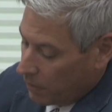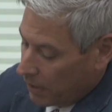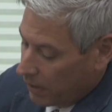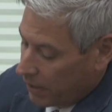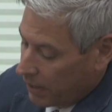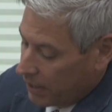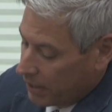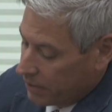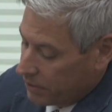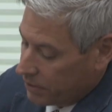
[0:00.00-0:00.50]
don't
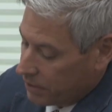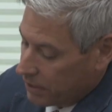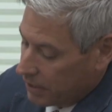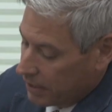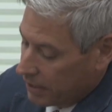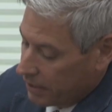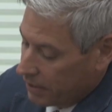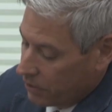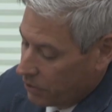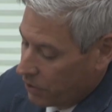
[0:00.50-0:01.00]
I ask
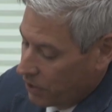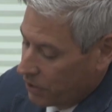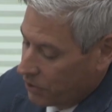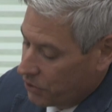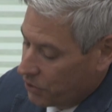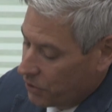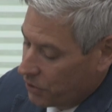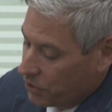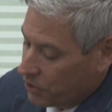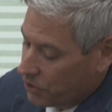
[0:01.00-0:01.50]
uh, you to
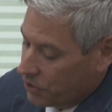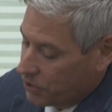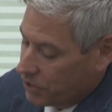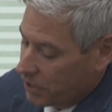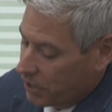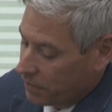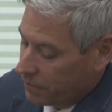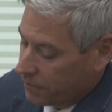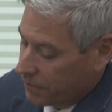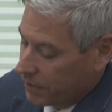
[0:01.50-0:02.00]
introduce
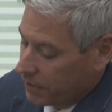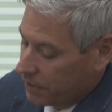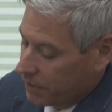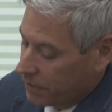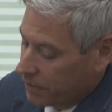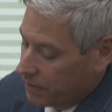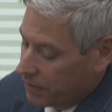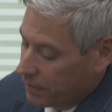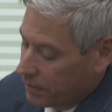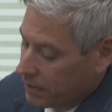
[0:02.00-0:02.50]
yourself and,
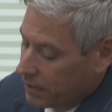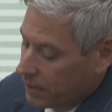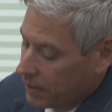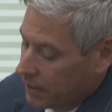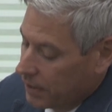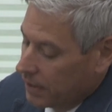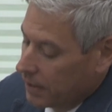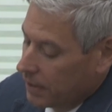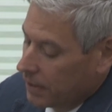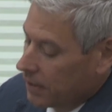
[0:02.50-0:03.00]

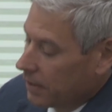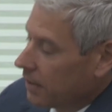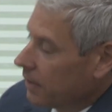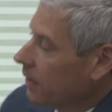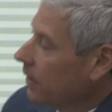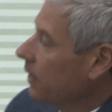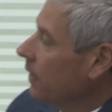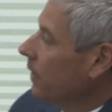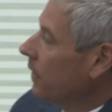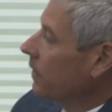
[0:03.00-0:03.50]

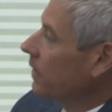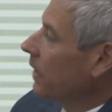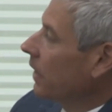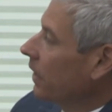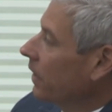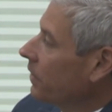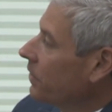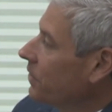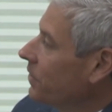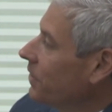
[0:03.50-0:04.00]
and tell
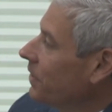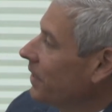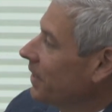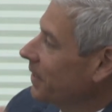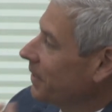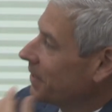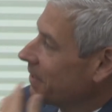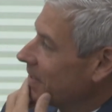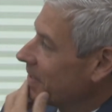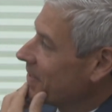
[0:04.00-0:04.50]
us uh,
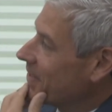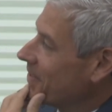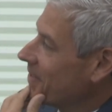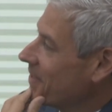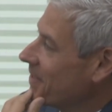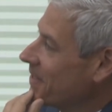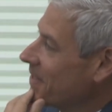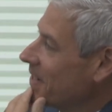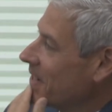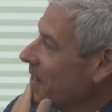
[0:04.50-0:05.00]

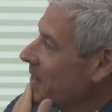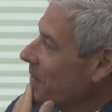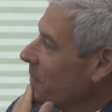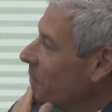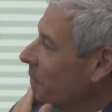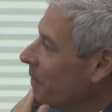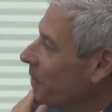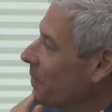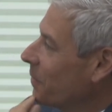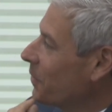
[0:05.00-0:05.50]

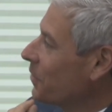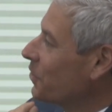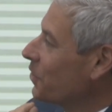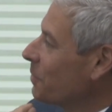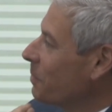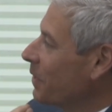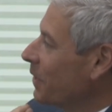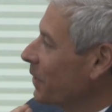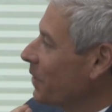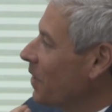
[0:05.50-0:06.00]
what, what,
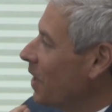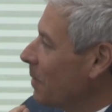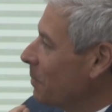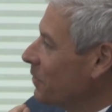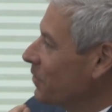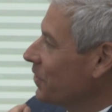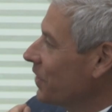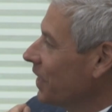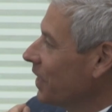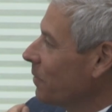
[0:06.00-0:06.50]
you've been
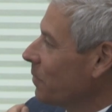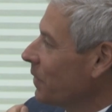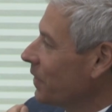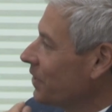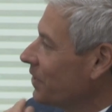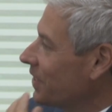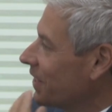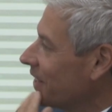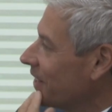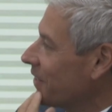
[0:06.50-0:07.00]
accomplishing and
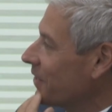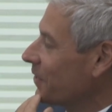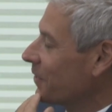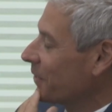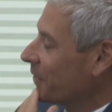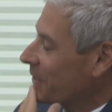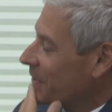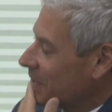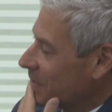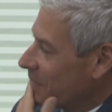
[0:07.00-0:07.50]
what uh, you're
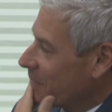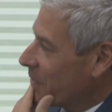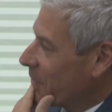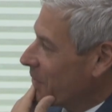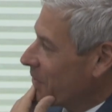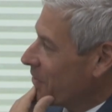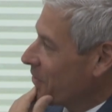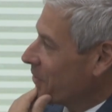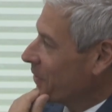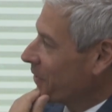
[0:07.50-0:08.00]
looking
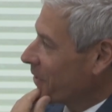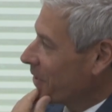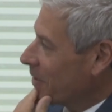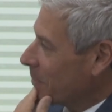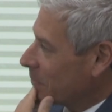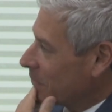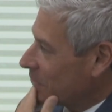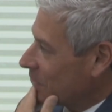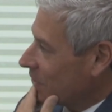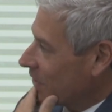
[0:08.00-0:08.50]
forward to
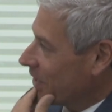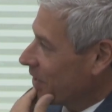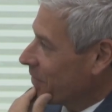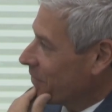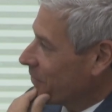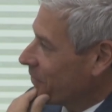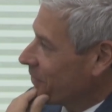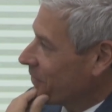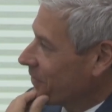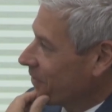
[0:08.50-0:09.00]
accomplishing
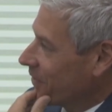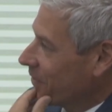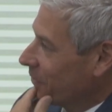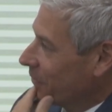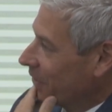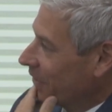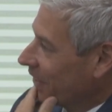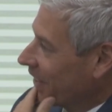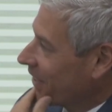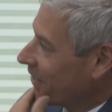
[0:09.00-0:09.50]
if you're
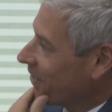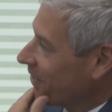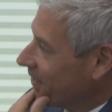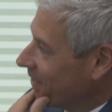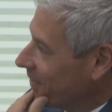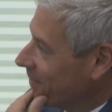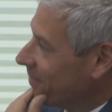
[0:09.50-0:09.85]
reelected.